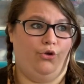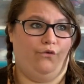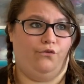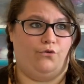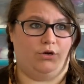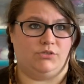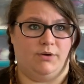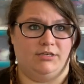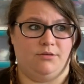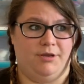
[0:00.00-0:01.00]
4
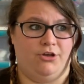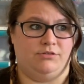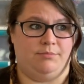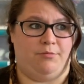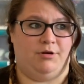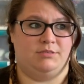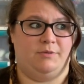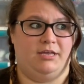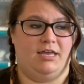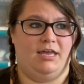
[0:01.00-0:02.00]
squares on my Cozy Memories
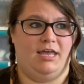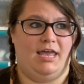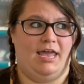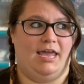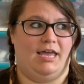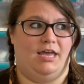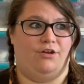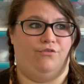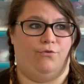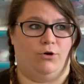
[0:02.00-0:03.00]
blanket
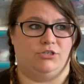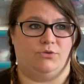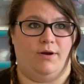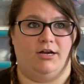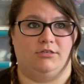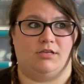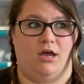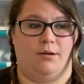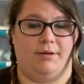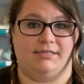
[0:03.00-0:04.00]
and 4 squares
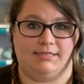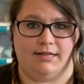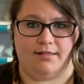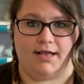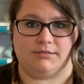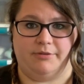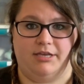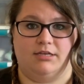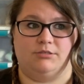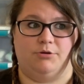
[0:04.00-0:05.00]
on my stained glass
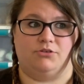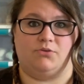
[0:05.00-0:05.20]
blanket tomorrow.